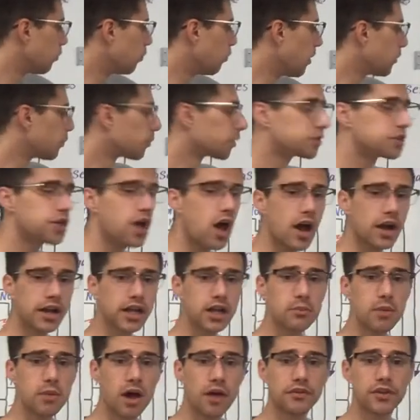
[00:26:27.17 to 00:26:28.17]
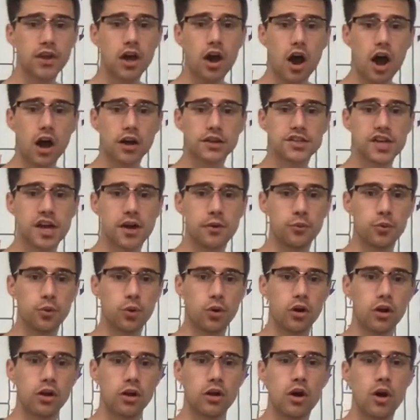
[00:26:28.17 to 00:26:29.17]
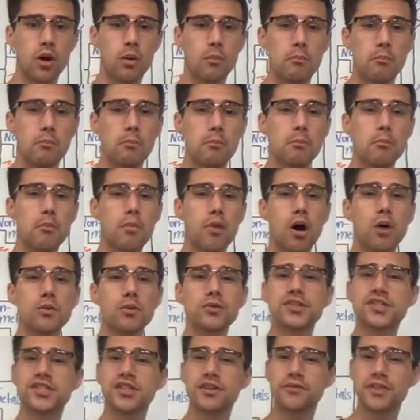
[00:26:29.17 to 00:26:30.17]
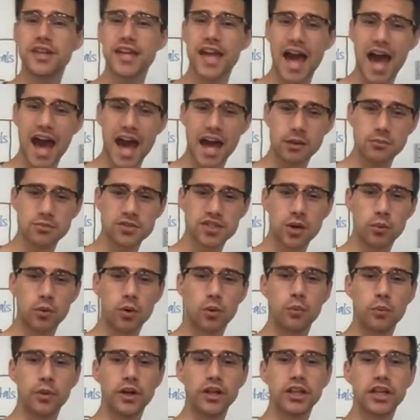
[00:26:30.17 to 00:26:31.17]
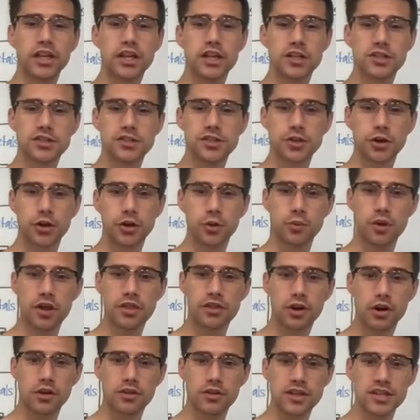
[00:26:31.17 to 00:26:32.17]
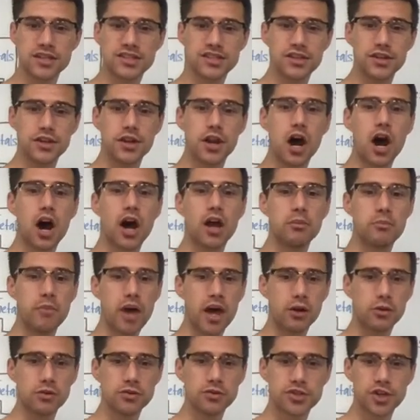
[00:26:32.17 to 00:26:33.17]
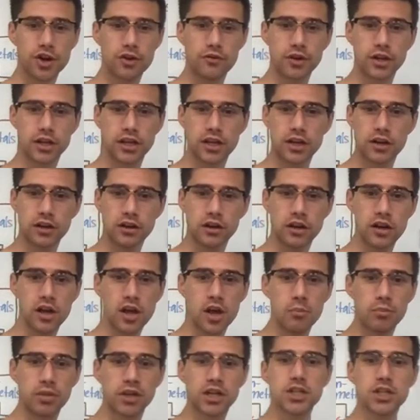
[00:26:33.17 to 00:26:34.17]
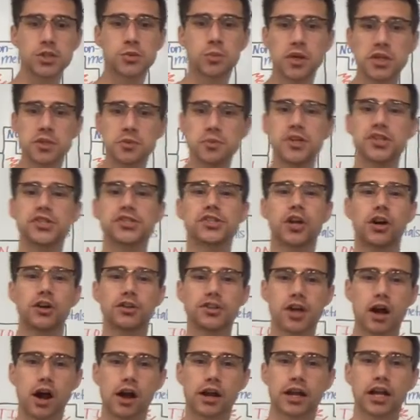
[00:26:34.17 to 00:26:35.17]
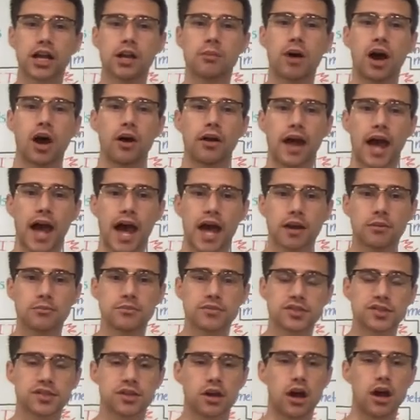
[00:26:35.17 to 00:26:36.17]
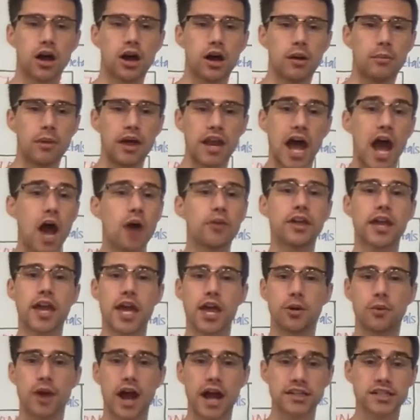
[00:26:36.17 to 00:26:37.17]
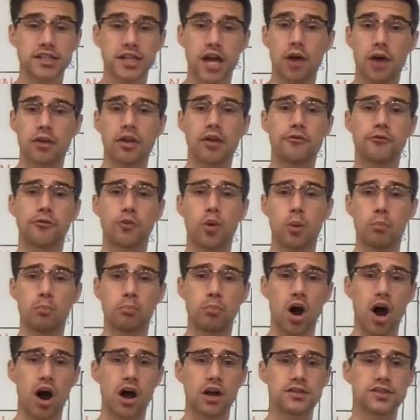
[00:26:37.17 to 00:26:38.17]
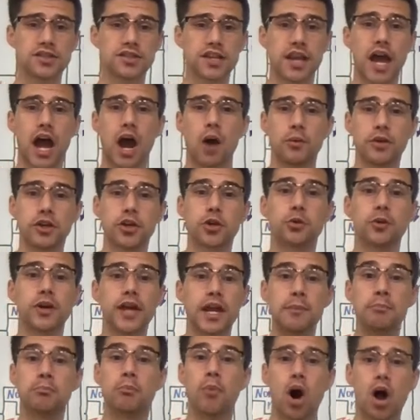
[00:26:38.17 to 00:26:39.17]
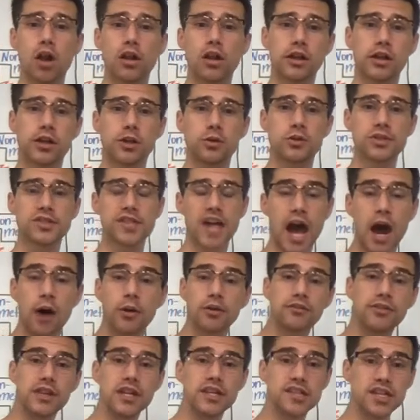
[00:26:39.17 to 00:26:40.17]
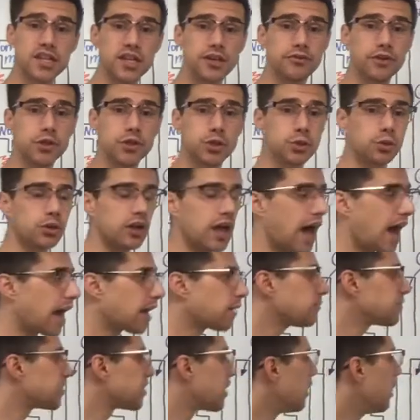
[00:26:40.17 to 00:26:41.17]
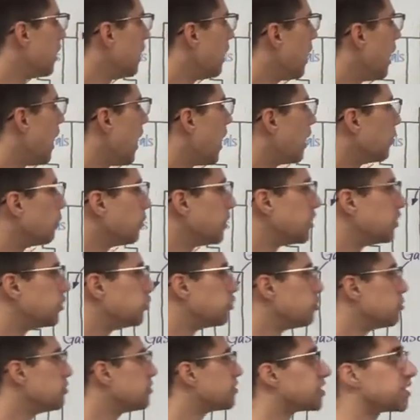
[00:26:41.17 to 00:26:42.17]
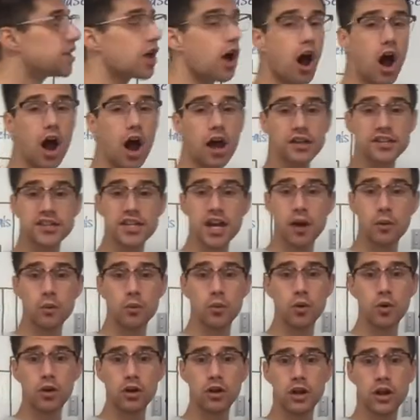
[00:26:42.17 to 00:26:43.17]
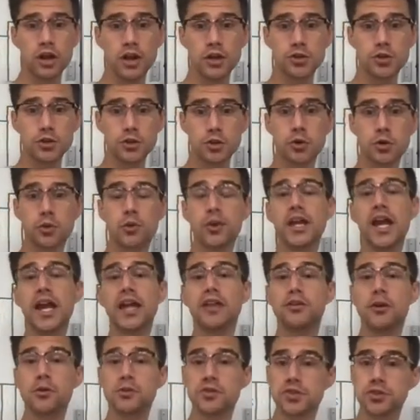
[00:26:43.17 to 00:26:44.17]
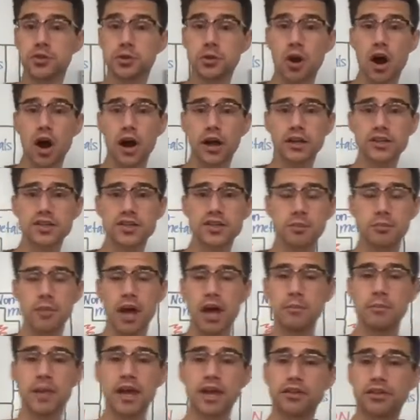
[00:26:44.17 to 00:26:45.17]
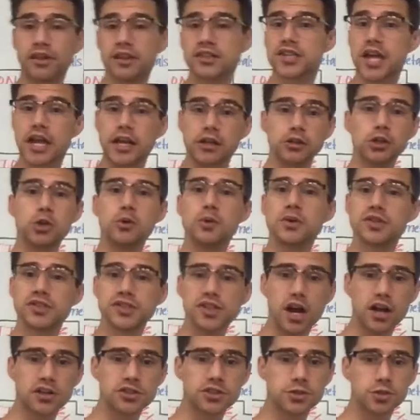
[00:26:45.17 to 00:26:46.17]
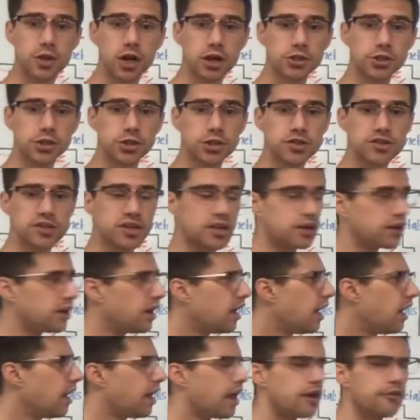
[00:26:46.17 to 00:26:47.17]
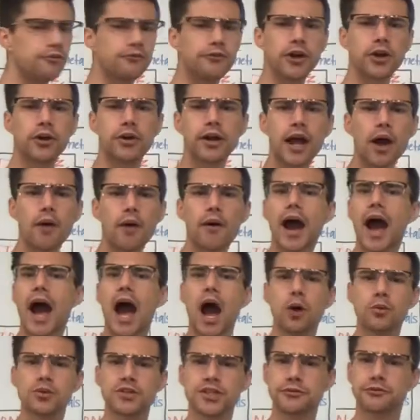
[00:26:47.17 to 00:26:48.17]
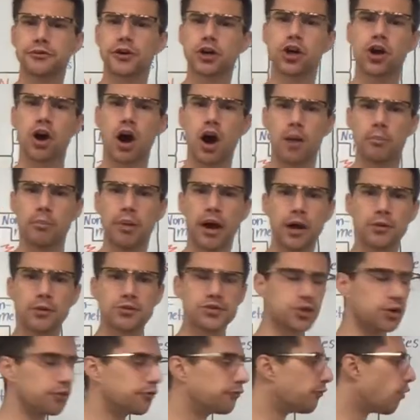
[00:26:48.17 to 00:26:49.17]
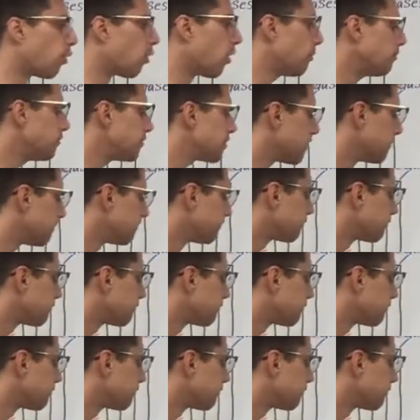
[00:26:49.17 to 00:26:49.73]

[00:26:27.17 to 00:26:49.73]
when we're talking about the octet rule, most of the atoms that we're really concerned with are these non-metals over here, because once we start talking about atoms and how they interact and how they form bonds and how we create molecules out of these individual atoms, and we use the octet rule to create those drawings and make things like Lewis dot structures and figuring out how different compounds are formed,